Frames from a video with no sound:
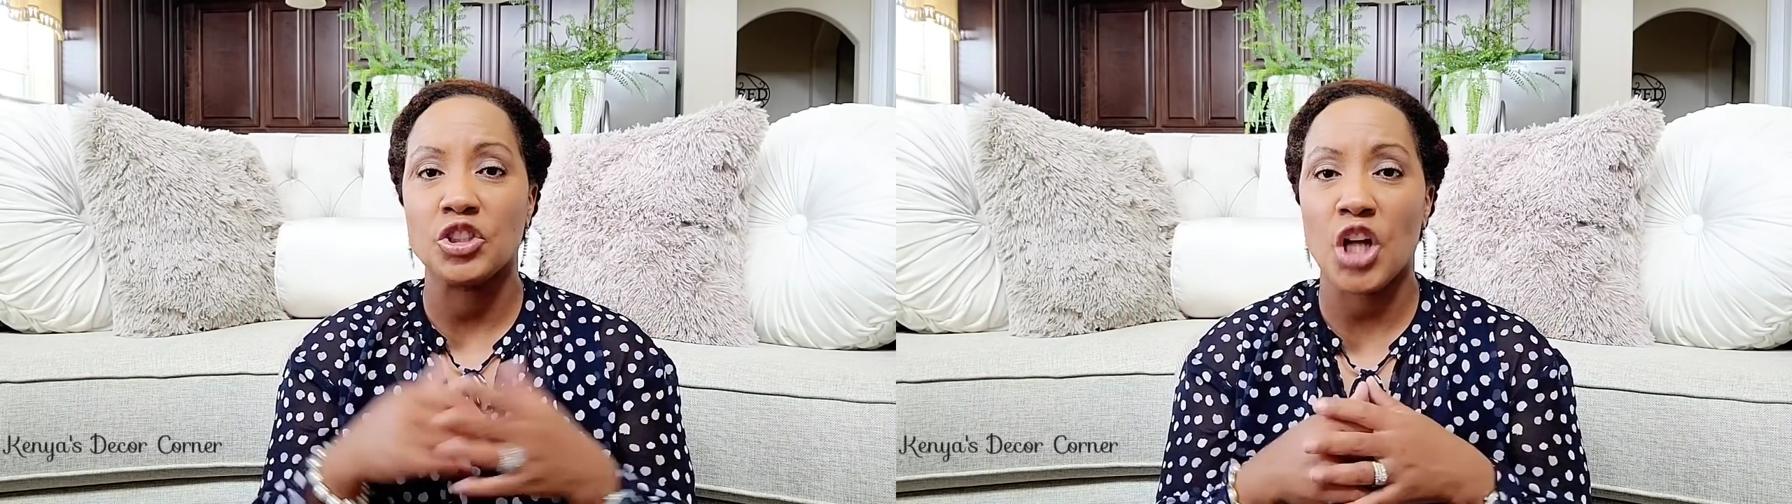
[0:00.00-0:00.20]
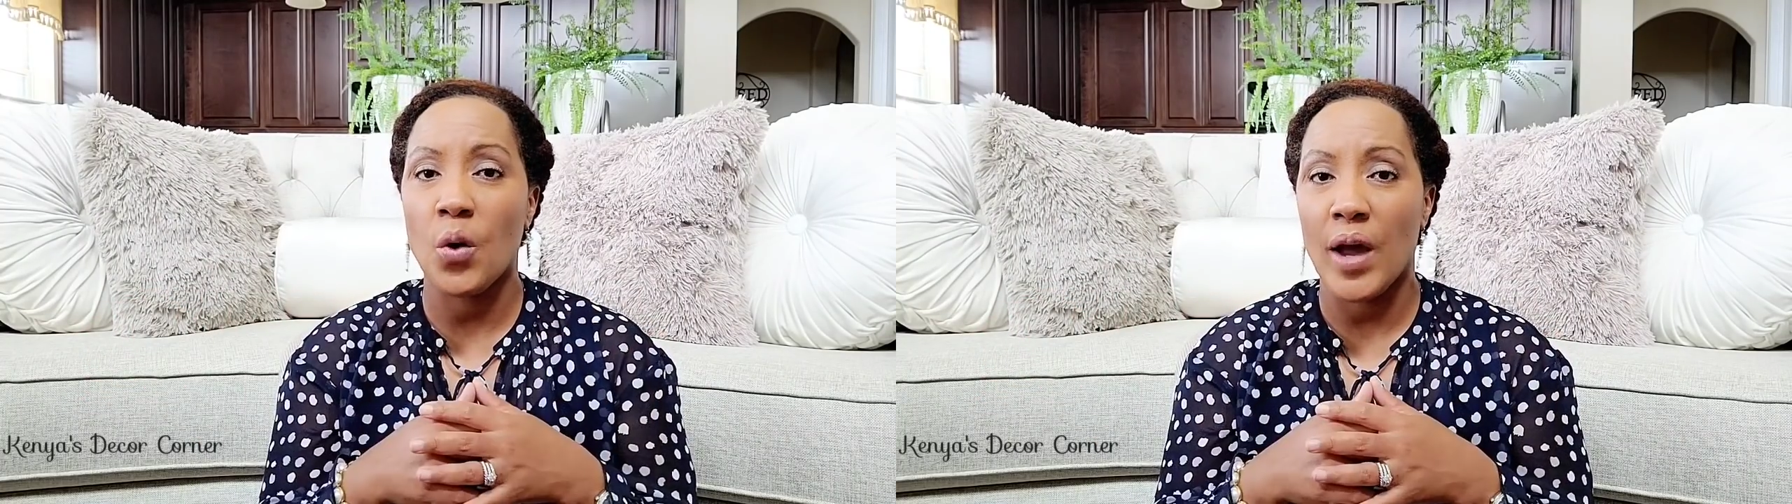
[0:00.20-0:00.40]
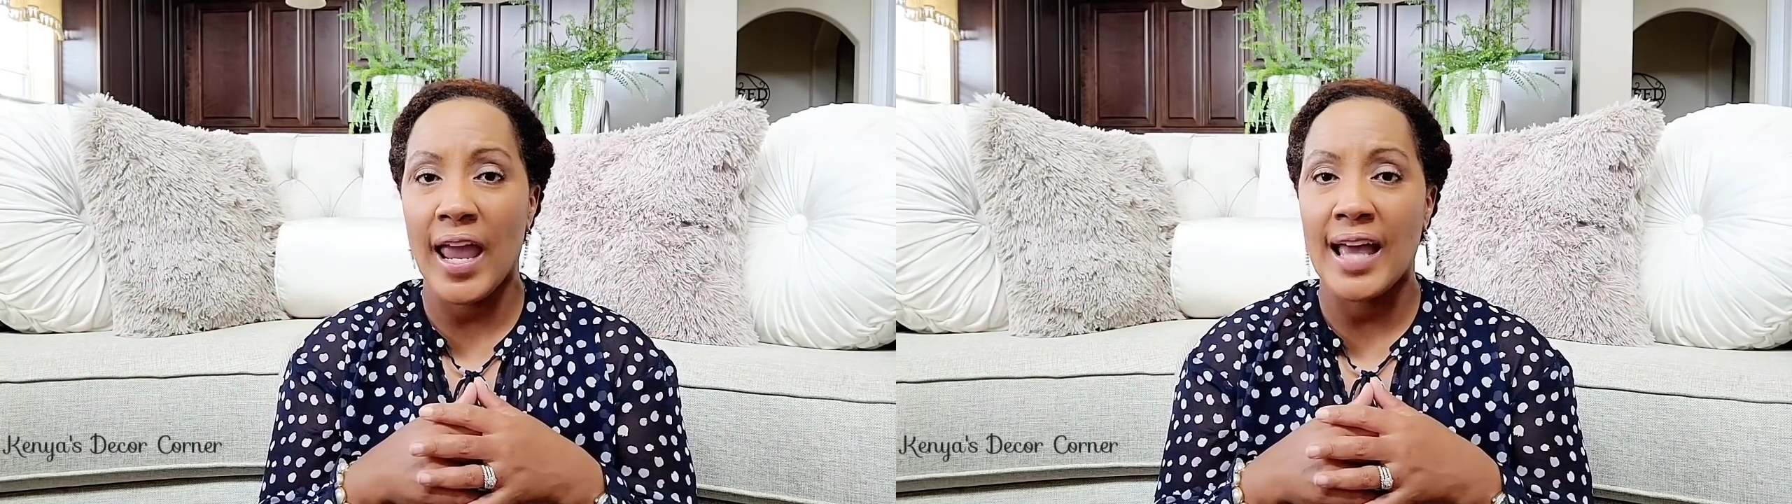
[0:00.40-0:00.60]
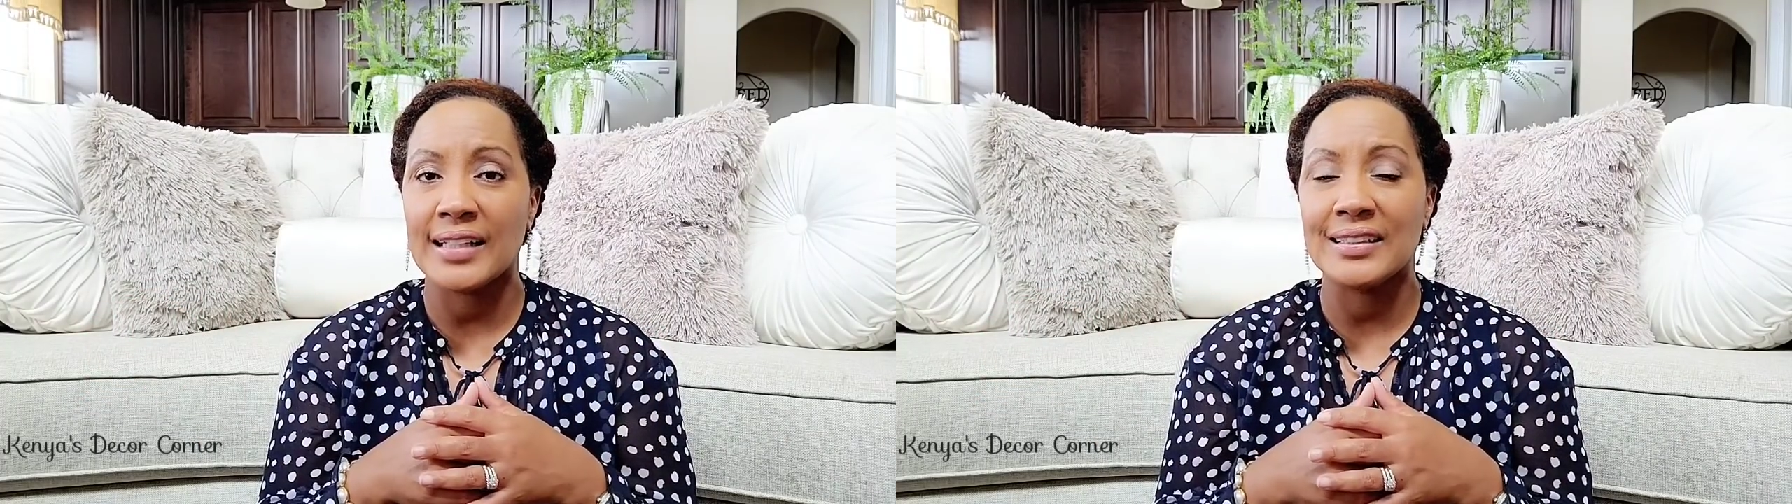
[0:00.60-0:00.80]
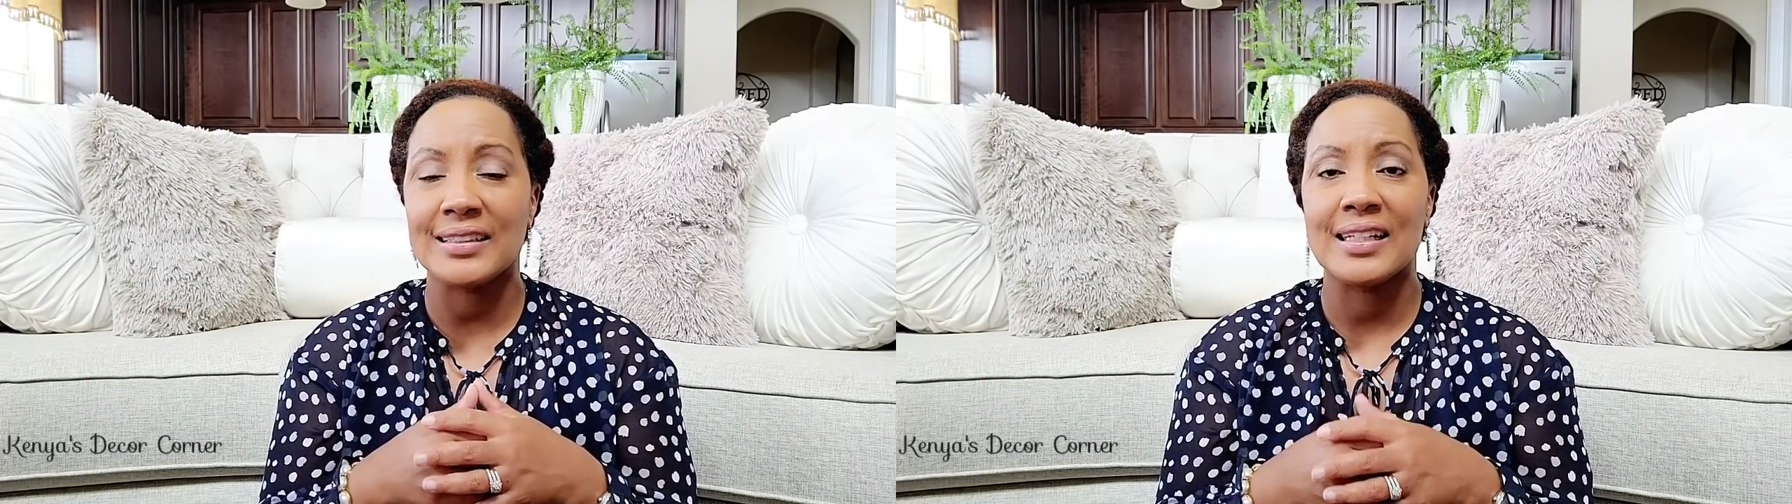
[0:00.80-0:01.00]

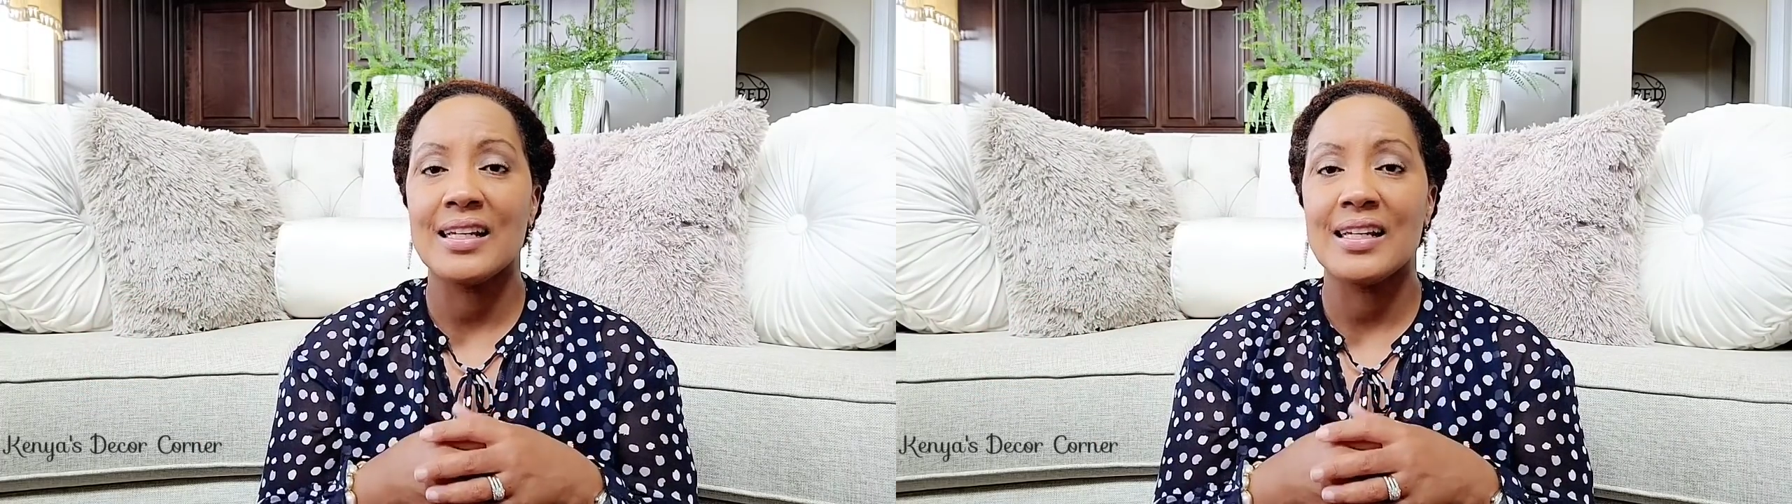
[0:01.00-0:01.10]
Joann's,